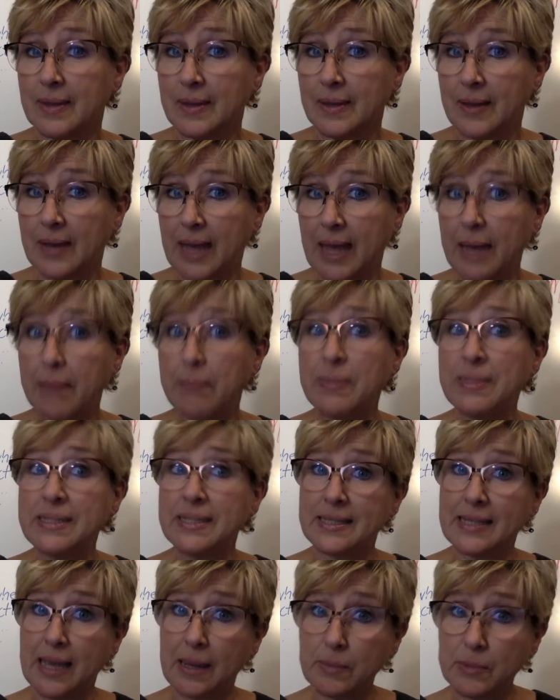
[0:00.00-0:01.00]
Okay,
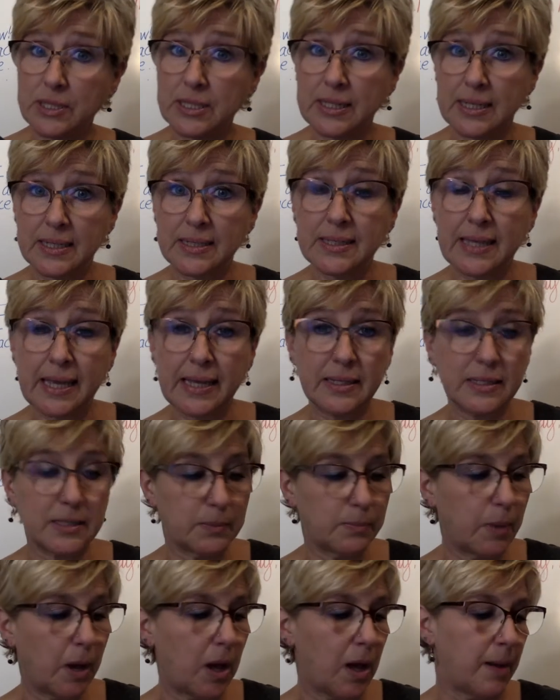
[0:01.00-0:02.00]
Mrs. Hamilton is Anne's
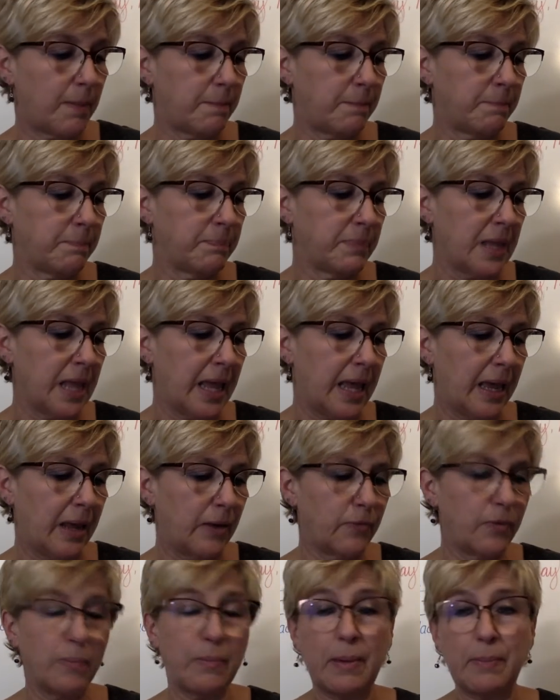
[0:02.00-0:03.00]
mom,
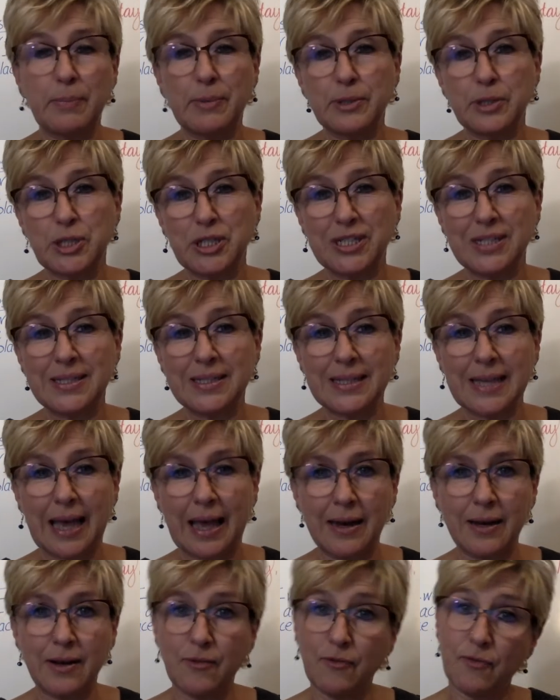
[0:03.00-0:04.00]
and remember, she's
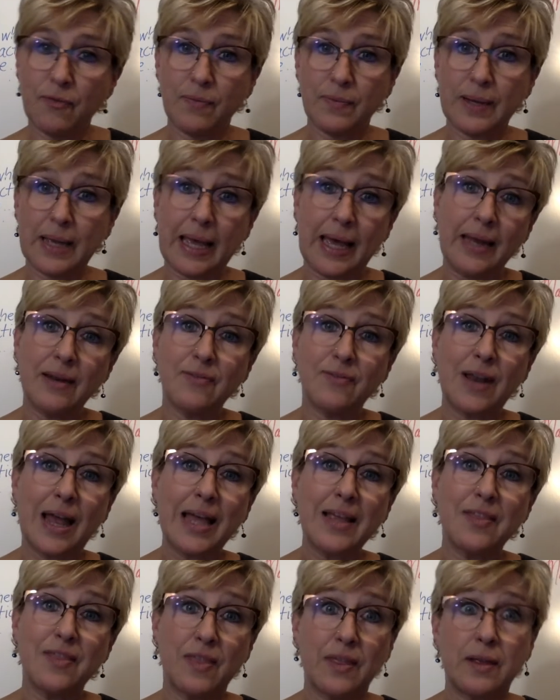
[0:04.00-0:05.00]
kind of
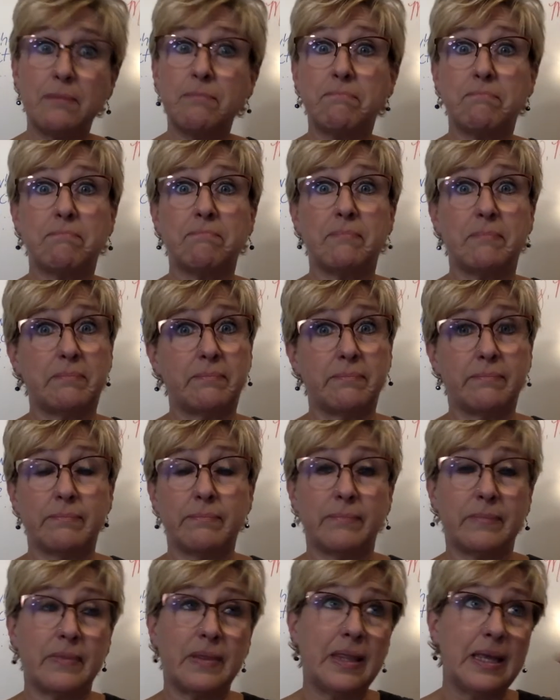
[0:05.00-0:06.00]
like
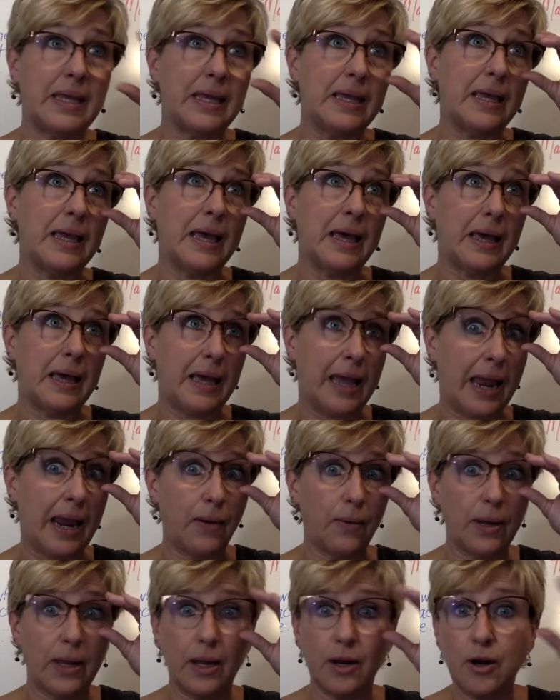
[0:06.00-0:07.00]
the
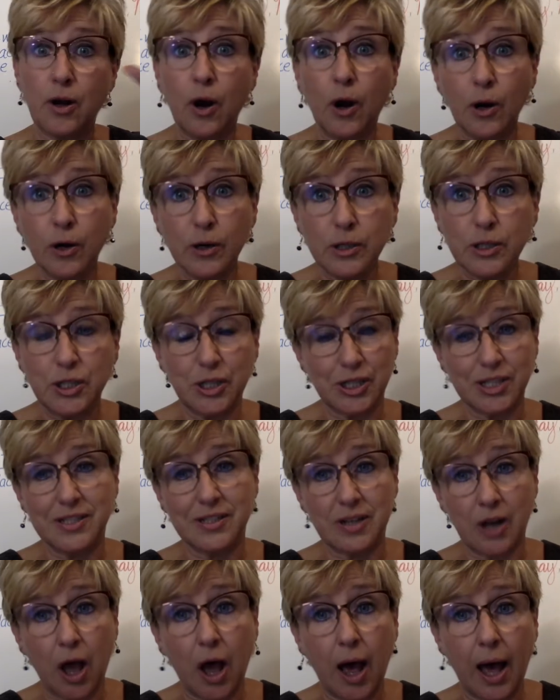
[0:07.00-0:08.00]
area nurse.
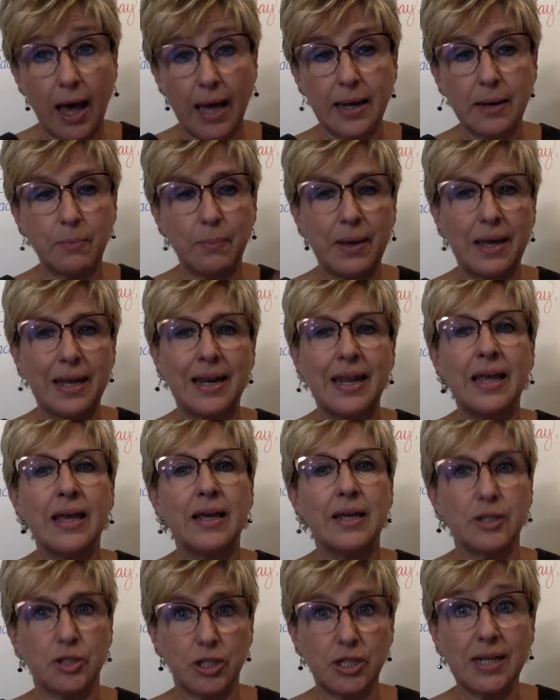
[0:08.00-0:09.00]
She's not, but
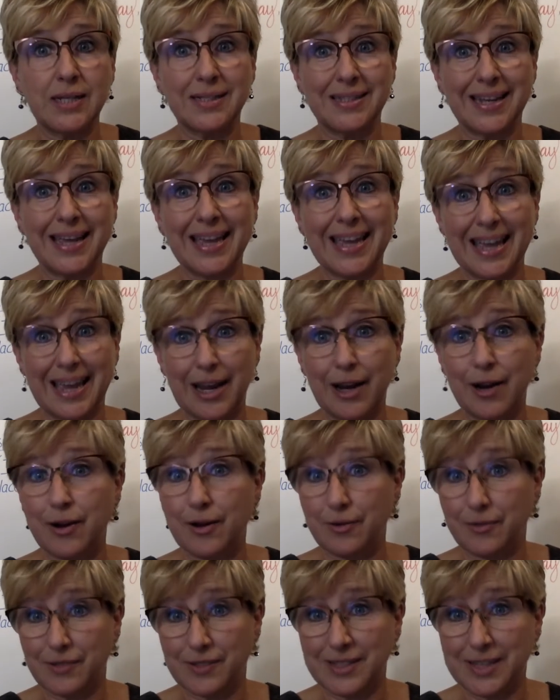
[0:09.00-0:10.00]
she does take care
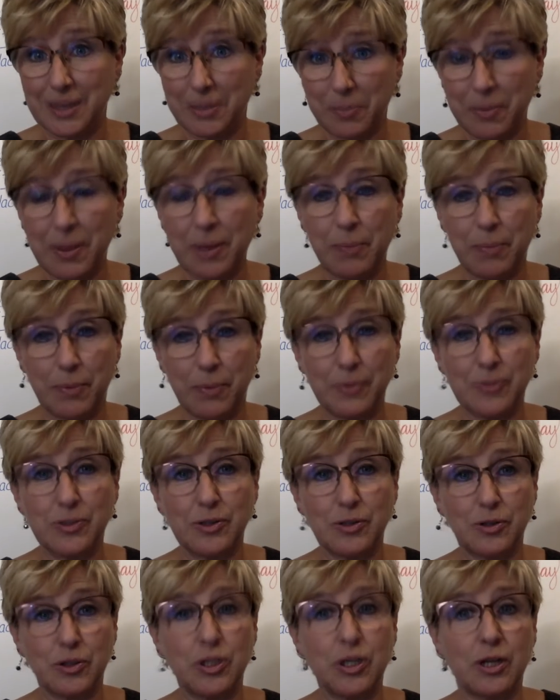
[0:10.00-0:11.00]
of sick people,
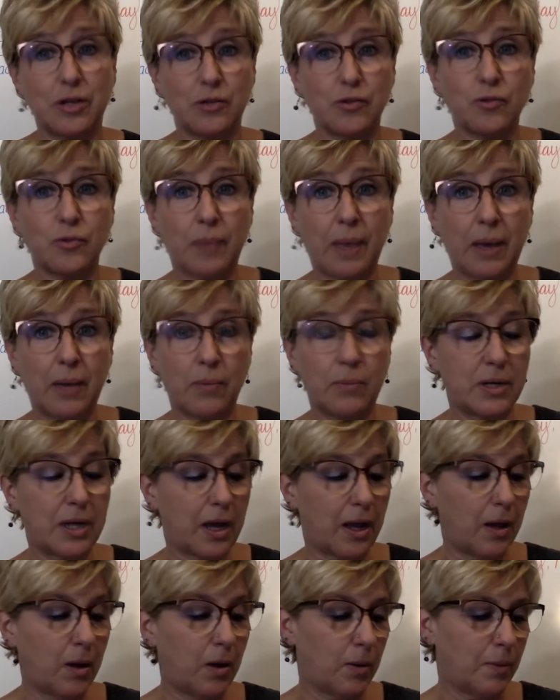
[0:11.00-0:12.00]
so she goes from home to
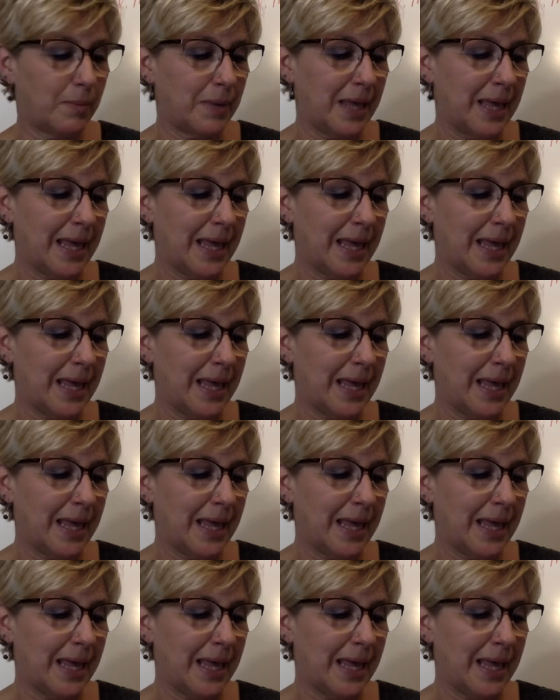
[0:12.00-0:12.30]
home.